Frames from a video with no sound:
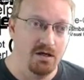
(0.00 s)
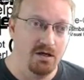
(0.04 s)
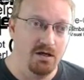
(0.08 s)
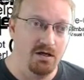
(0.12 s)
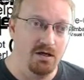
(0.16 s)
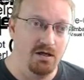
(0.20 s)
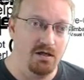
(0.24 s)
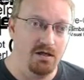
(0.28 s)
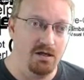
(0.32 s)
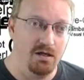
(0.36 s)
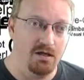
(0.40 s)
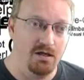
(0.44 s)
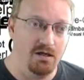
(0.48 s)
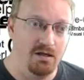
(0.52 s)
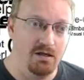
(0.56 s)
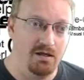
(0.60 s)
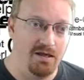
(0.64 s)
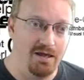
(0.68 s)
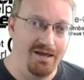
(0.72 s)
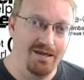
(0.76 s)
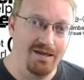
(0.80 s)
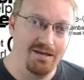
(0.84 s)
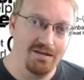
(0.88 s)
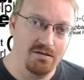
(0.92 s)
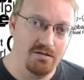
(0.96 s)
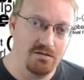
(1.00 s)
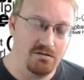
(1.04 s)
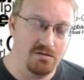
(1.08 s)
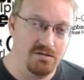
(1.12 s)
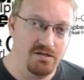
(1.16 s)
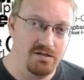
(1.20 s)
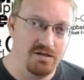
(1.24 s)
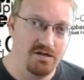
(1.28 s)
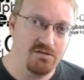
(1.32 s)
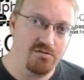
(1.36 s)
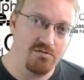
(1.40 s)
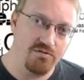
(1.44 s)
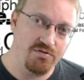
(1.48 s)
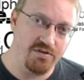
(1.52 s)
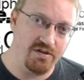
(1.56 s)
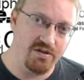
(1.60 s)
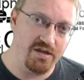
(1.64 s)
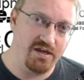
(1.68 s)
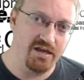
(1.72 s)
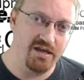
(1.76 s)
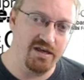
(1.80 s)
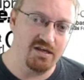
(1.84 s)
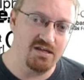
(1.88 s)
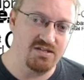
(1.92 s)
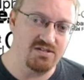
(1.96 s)
And the other
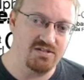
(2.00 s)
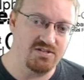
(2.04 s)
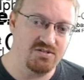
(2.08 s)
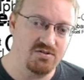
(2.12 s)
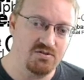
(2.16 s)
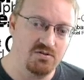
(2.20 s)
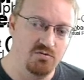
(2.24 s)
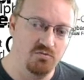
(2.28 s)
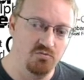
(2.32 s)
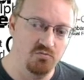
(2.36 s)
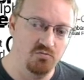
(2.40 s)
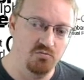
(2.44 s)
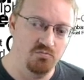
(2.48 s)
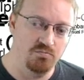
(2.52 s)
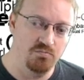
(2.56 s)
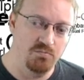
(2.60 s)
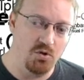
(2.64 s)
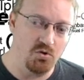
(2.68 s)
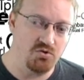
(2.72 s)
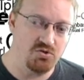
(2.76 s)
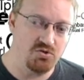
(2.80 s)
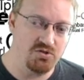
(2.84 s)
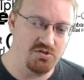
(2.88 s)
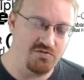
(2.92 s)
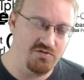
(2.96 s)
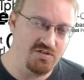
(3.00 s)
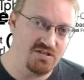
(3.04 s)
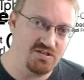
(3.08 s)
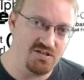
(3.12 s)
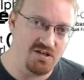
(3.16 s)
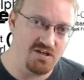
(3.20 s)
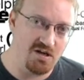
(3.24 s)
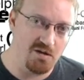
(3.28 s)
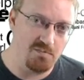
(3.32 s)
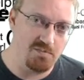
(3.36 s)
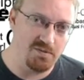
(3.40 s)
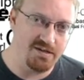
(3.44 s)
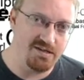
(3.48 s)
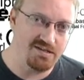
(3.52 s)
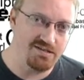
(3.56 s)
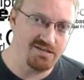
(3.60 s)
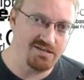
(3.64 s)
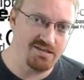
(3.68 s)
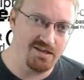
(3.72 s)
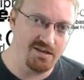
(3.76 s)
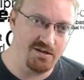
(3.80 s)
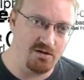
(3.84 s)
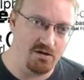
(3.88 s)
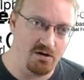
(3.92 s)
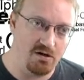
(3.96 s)
thing is most of these companies
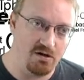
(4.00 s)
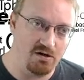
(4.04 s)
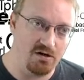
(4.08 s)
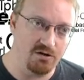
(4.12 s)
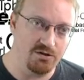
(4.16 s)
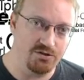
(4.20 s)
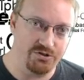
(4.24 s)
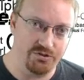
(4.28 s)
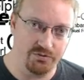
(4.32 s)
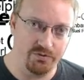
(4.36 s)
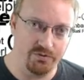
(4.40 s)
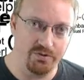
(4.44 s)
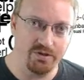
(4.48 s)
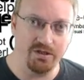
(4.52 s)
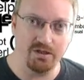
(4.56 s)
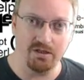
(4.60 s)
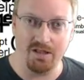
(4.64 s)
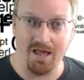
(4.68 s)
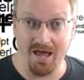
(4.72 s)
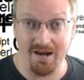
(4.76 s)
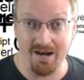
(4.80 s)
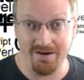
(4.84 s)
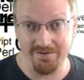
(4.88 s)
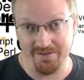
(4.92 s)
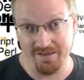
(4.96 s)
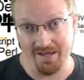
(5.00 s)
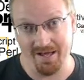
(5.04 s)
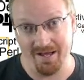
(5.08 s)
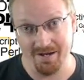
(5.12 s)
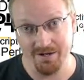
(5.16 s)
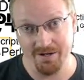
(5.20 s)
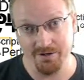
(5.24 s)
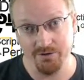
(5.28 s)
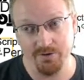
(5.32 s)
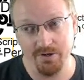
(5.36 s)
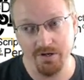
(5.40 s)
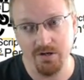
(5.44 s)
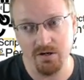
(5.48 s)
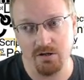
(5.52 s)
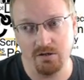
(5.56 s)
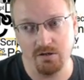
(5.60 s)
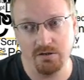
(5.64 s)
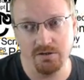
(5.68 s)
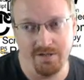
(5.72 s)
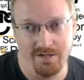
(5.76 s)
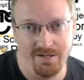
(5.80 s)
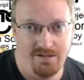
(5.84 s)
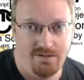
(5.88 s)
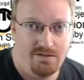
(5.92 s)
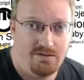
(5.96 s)
that are doing a lot of the hiring
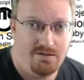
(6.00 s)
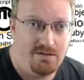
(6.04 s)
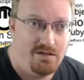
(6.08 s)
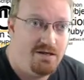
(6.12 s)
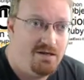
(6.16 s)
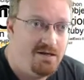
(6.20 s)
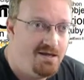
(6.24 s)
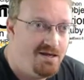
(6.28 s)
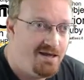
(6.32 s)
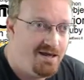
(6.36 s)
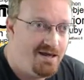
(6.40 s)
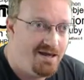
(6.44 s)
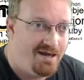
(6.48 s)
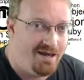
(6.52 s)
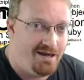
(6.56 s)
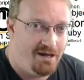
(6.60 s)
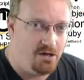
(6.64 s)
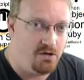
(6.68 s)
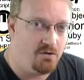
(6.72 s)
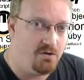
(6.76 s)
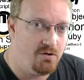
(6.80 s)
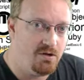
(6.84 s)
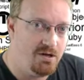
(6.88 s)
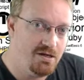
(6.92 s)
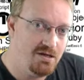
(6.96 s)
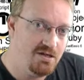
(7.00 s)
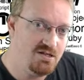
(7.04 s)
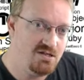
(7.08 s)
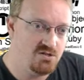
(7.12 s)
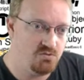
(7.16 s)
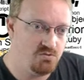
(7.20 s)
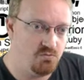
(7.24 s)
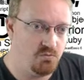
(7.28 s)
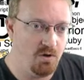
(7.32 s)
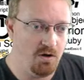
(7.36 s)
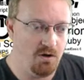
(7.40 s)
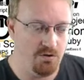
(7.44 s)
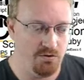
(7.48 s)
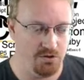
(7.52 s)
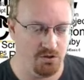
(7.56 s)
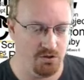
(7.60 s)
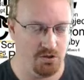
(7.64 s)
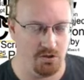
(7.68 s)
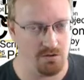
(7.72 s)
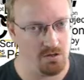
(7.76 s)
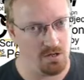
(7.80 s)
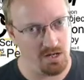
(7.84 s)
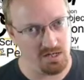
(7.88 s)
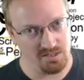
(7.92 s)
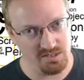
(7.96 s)
are in areas where the
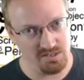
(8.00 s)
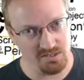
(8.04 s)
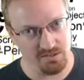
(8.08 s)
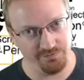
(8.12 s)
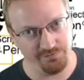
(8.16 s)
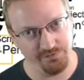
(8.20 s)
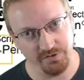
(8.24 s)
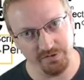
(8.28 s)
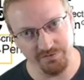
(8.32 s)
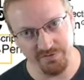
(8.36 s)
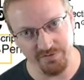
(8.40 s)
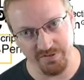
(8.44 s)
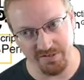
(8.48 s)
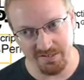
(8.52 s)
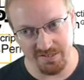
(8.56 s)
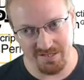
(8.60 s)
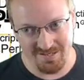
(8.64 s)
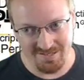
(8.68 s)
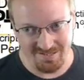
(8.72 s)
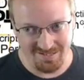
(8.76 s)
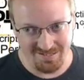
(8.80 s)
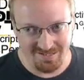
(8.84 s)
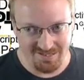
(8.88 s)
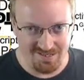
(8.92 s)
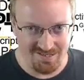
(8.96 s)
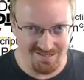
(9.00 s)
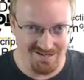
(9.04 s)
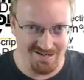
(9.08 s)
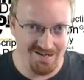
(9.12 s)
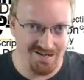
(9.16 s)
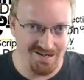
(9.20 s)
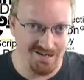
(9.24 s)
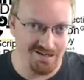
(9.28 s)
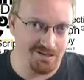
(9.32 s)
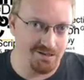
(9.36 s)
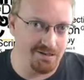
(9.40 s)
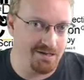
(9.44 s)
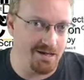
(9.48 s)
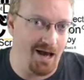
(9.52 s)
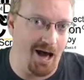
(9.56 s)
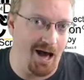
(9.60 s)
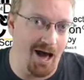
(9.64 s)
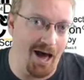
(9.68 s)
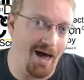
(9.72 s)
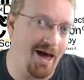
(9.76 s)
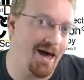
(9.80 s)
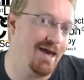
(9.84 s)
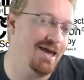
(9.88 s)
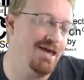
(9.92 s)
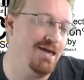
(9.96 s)
cost of living is exceedingly
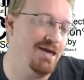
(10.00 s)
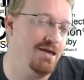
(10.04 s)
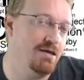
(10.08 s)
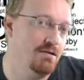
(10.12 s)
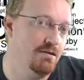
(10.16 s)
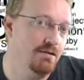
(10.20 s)
high.